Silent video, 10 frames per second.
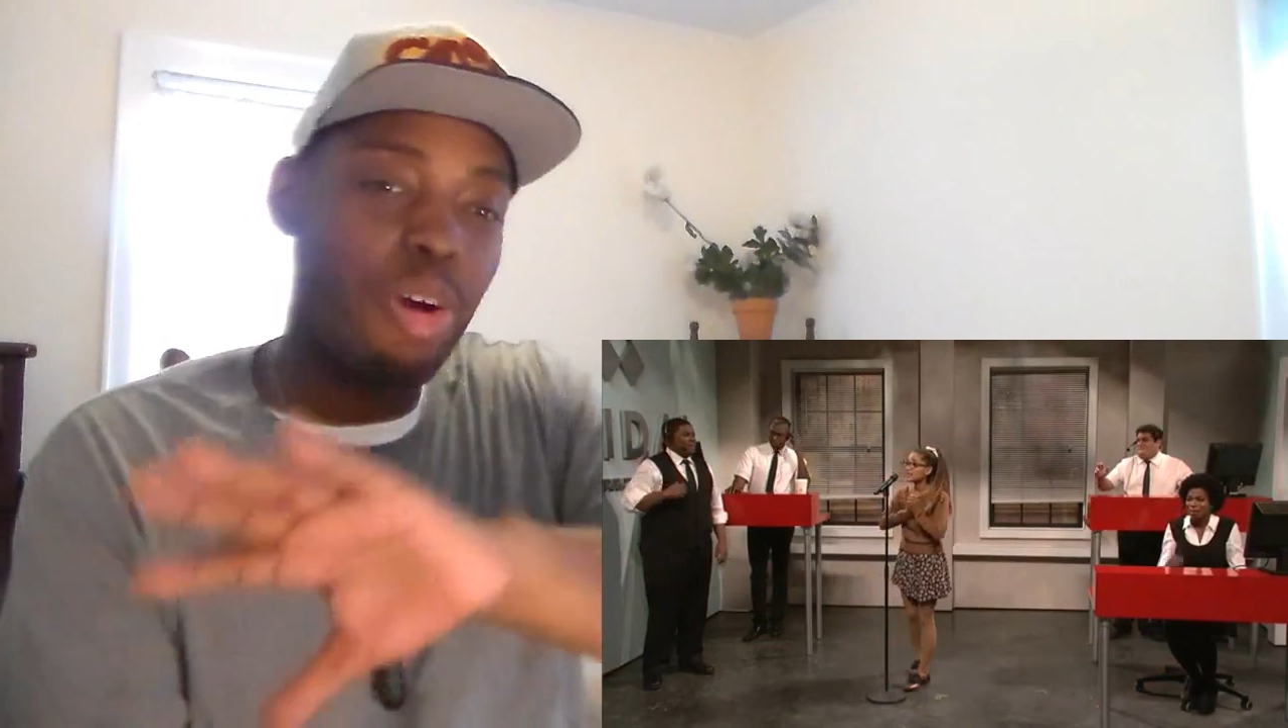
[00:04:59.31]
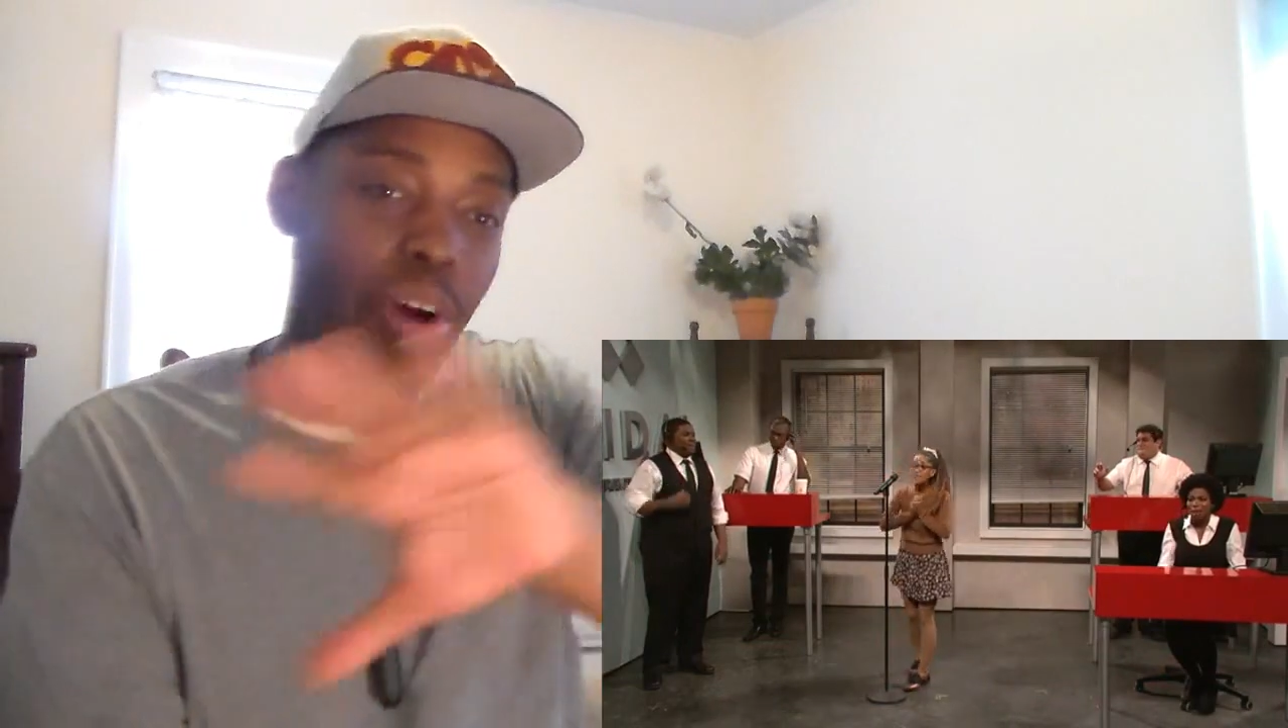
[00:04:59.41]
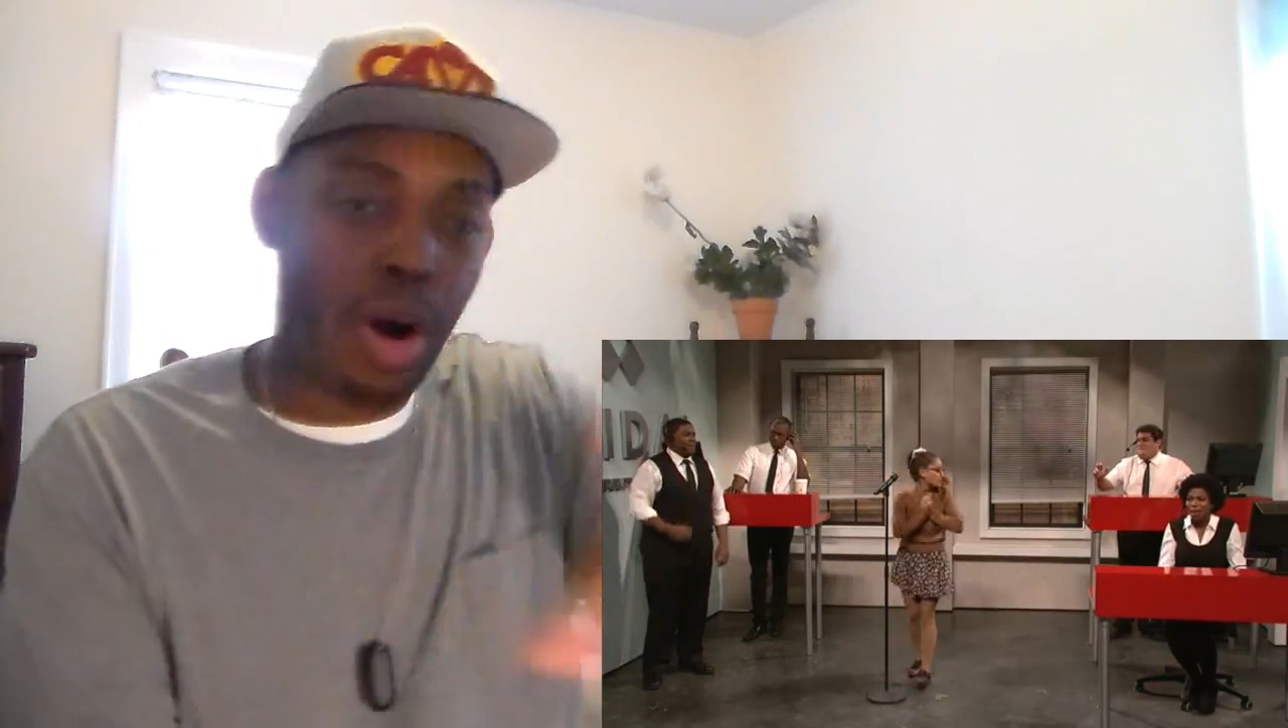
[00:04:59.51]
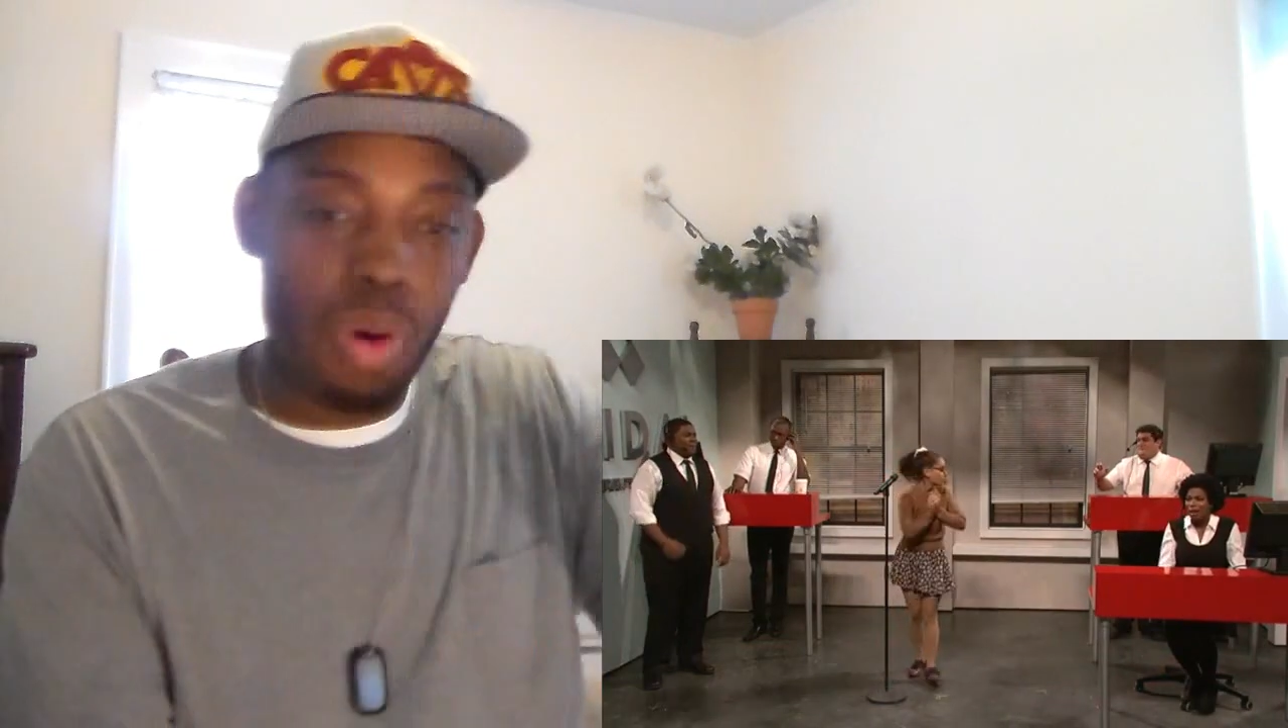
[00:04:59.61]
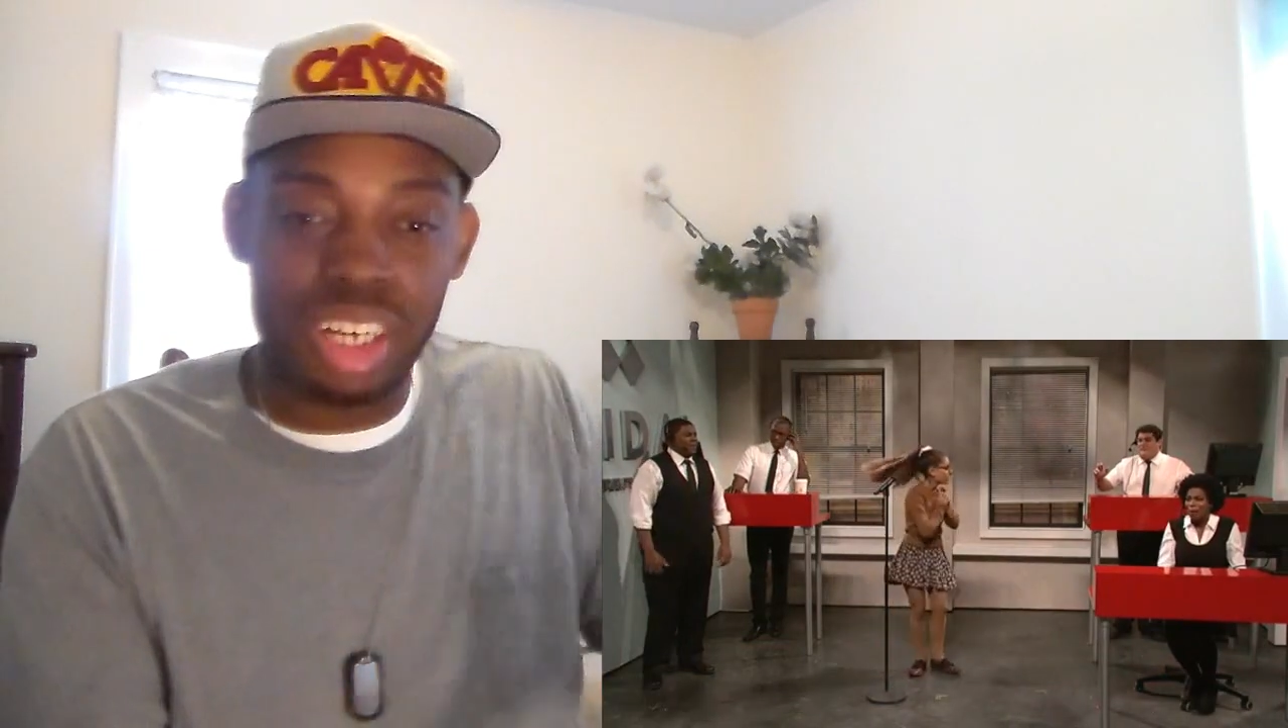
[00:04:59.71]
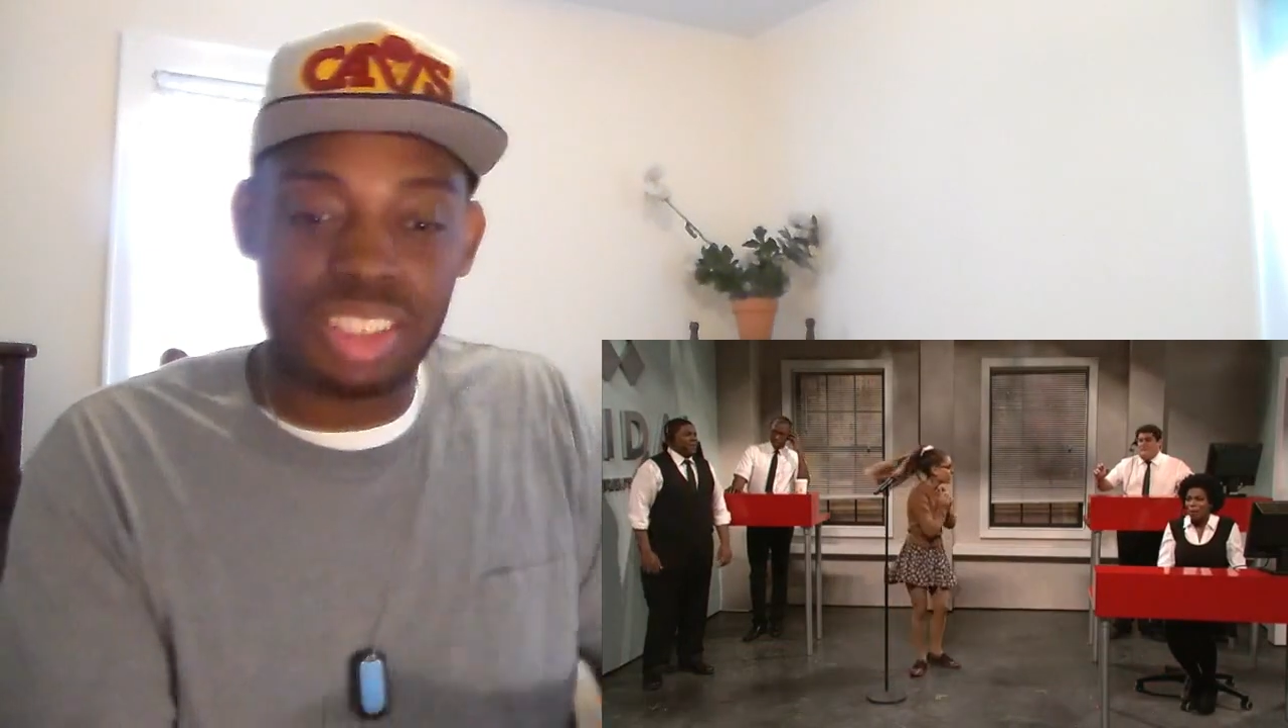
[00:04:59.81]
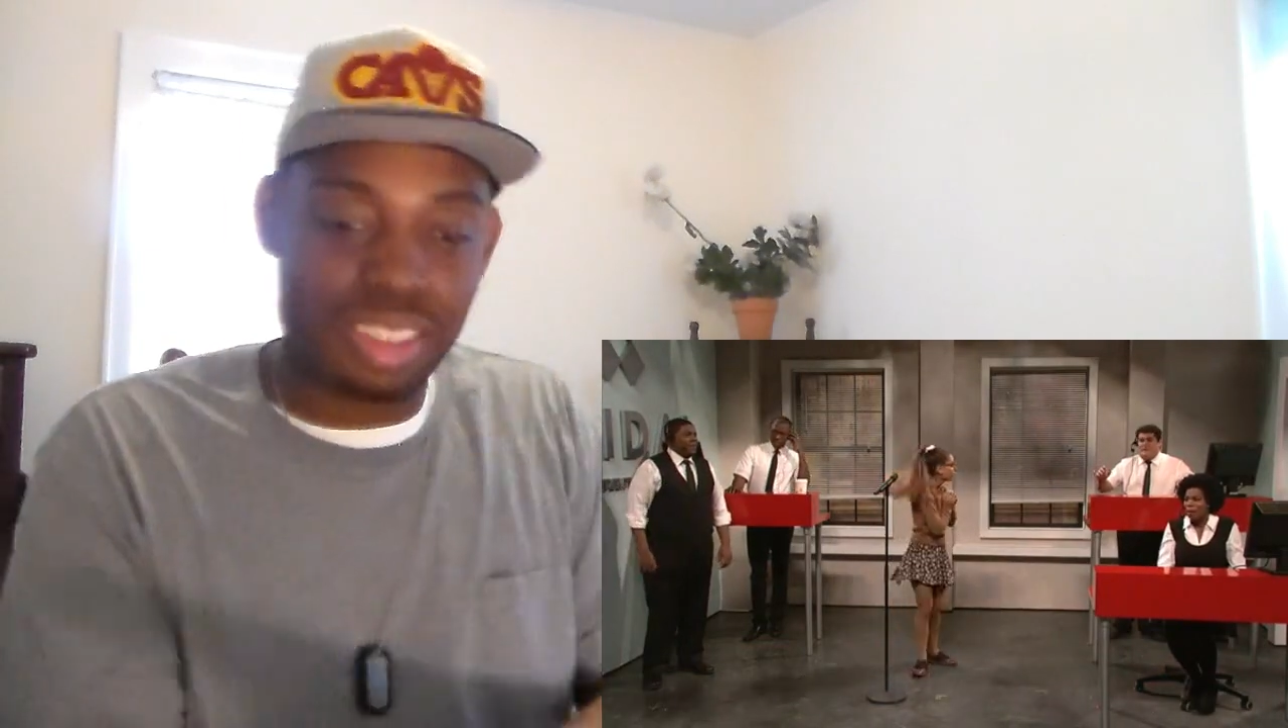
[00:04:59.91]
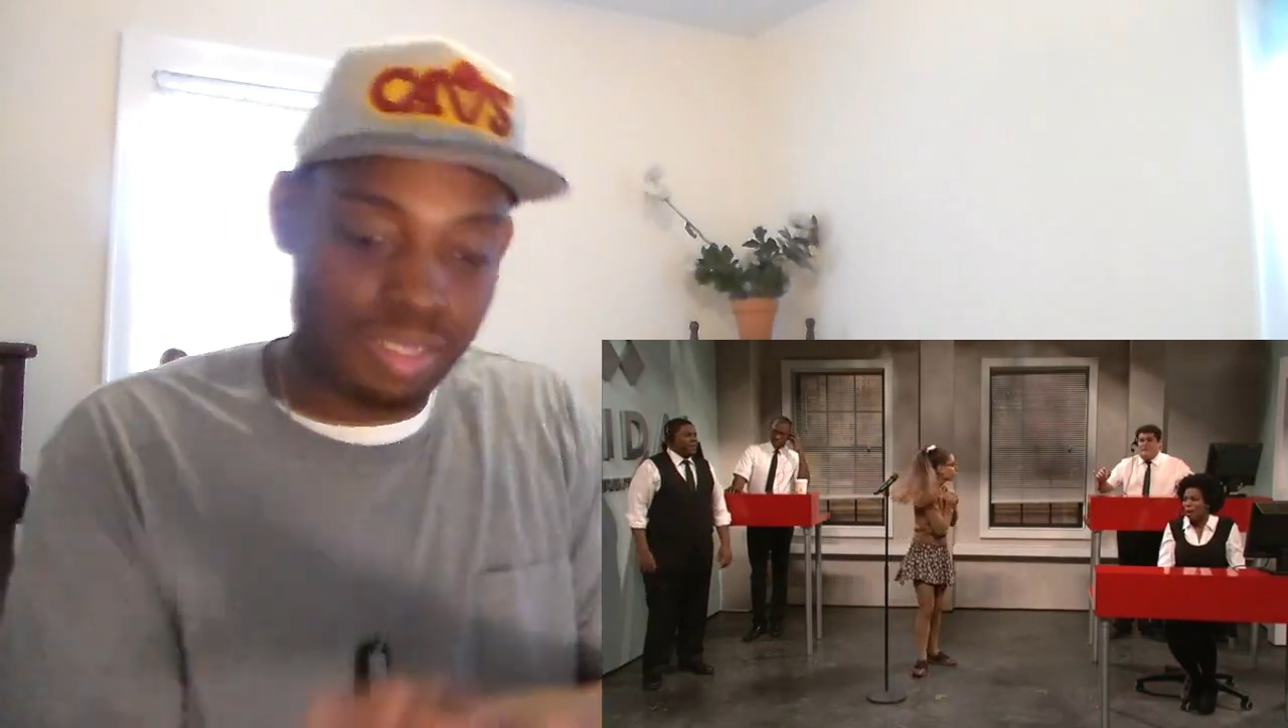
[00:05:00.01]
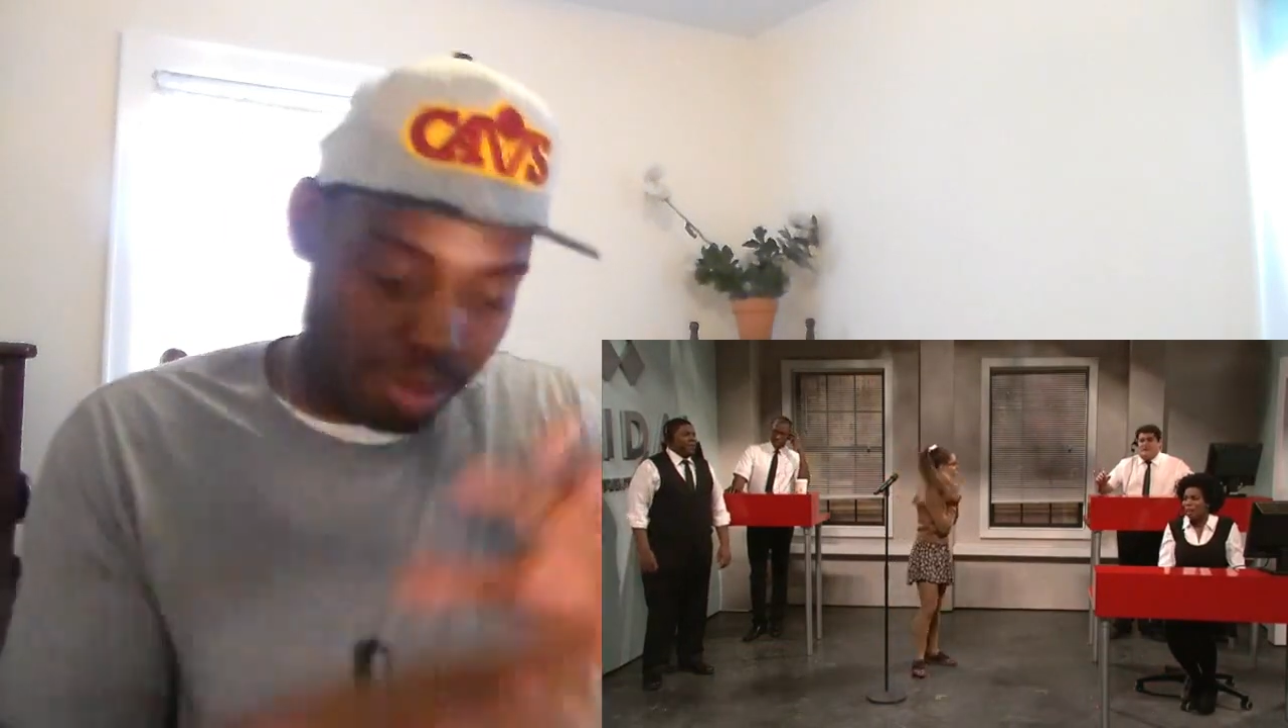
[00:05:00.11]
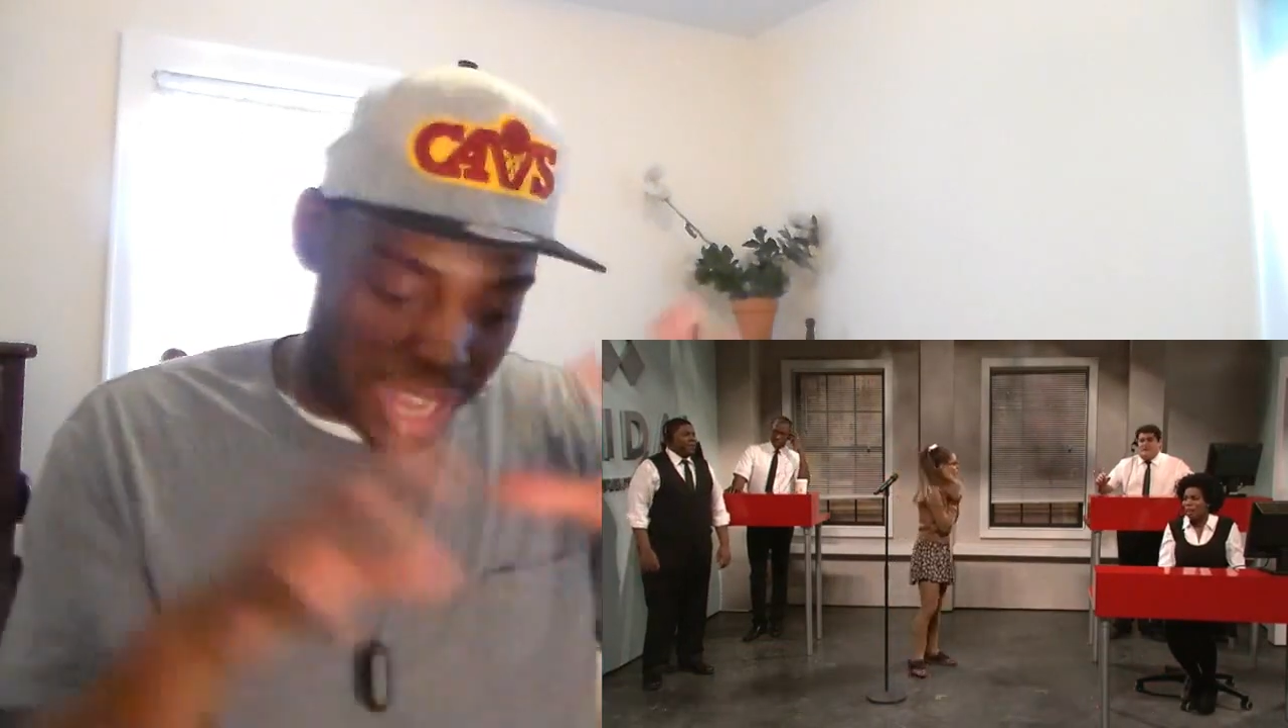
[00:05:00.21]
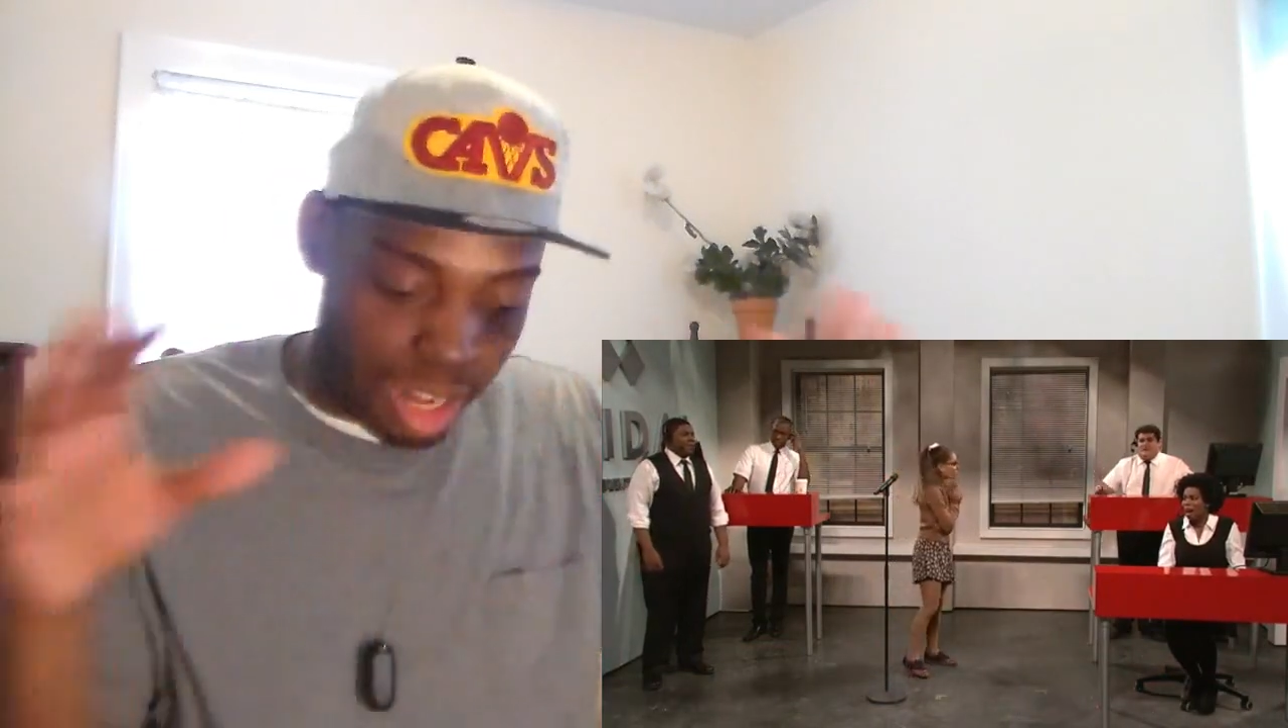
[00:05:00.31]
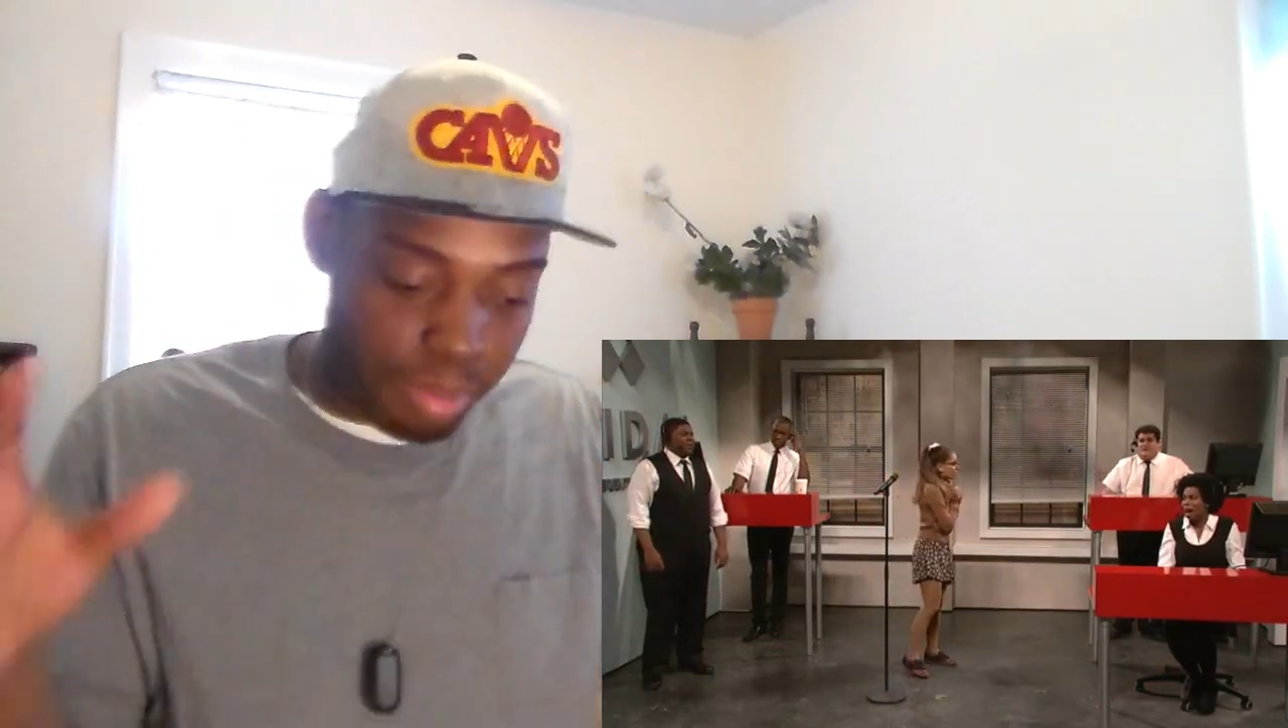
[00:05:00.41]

her all these